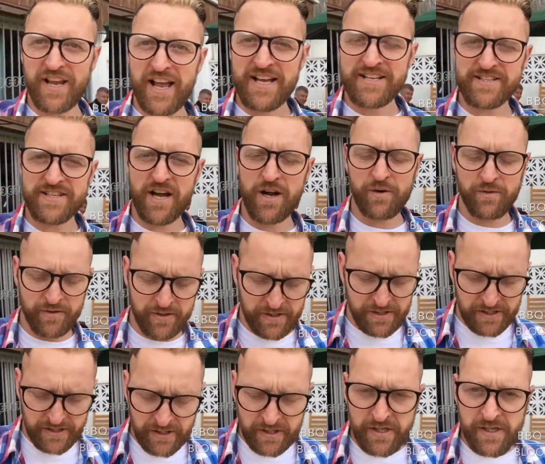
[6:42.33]
So
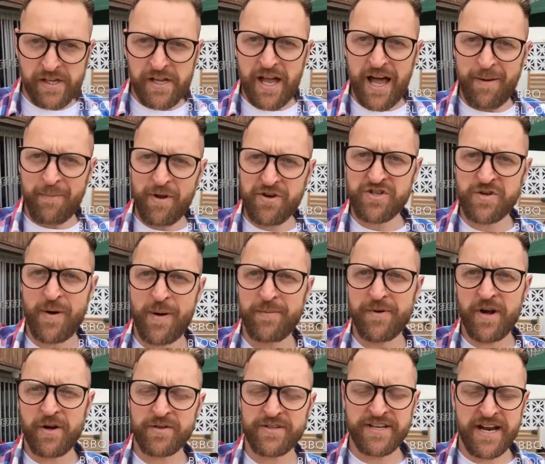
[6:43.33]
I'm not sure what I'm
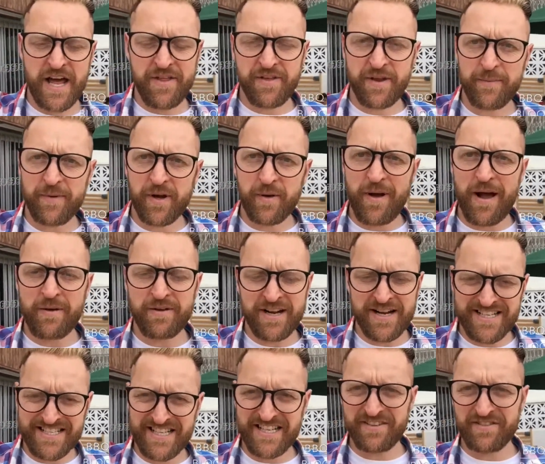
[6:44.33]
going to do tonight. I think I'm going to go out
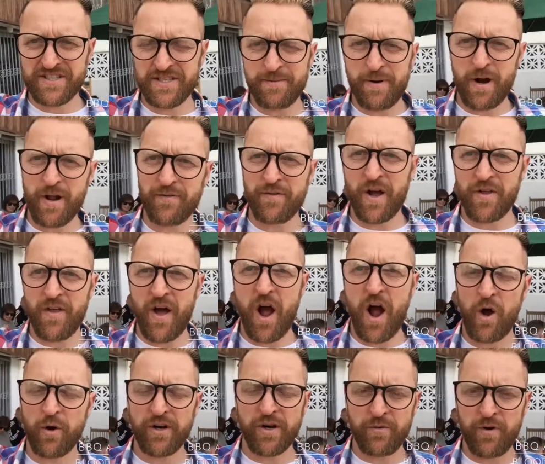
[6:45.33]
dancing. Tomorrow I've got the
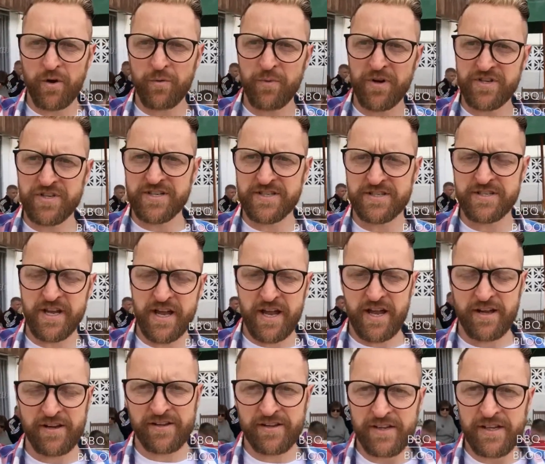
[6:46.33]
Holy Run, which is
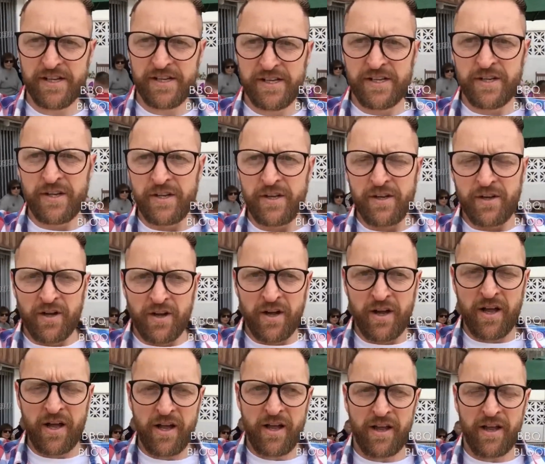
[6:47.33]

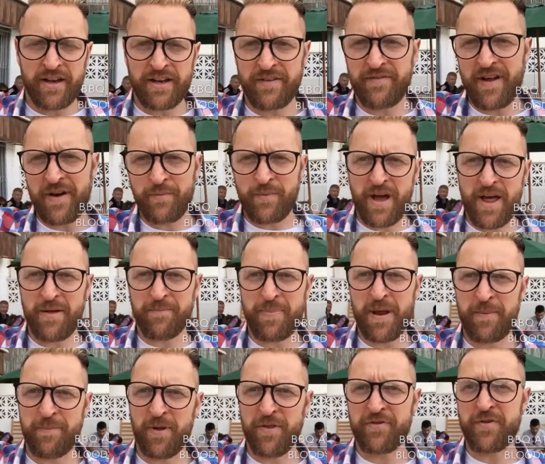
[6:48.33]
an event where
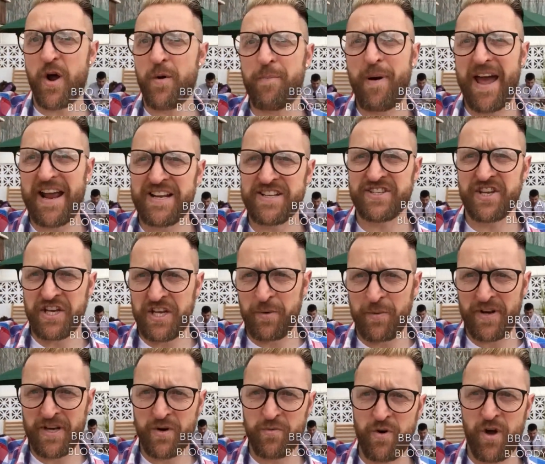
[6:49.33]
people throw paint at you
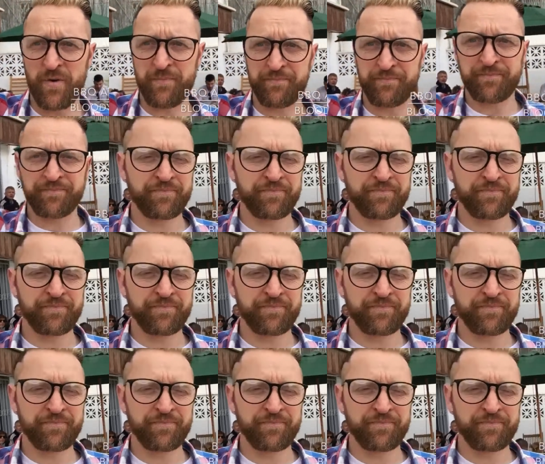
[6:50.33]
when you run.